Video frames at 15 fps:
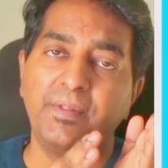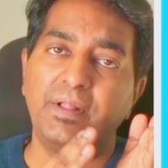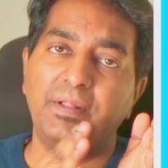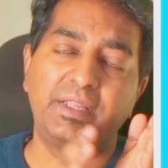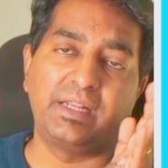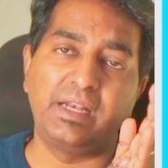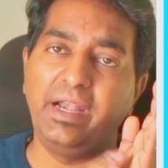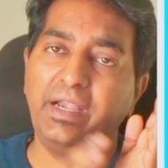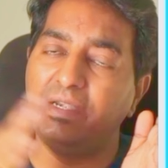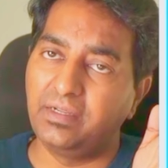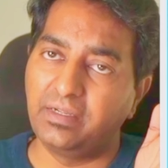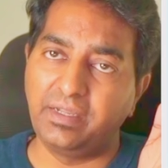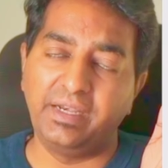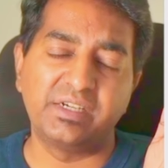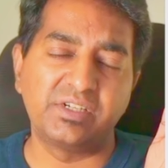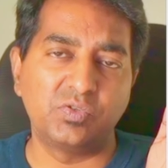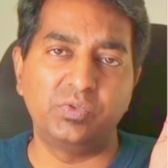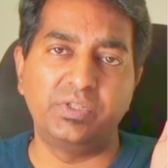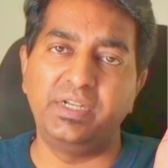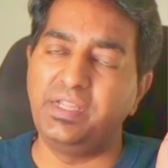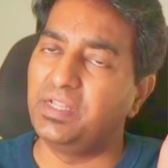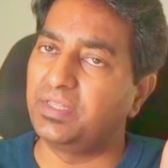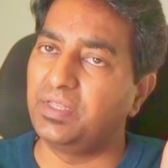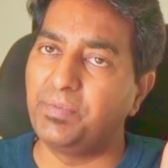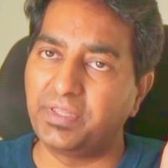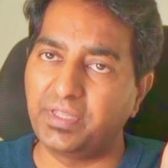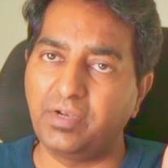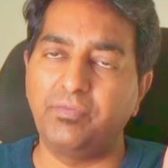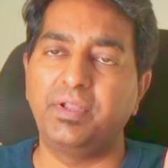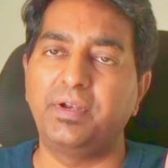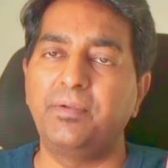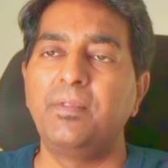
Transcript: the client connects to the DHCP server,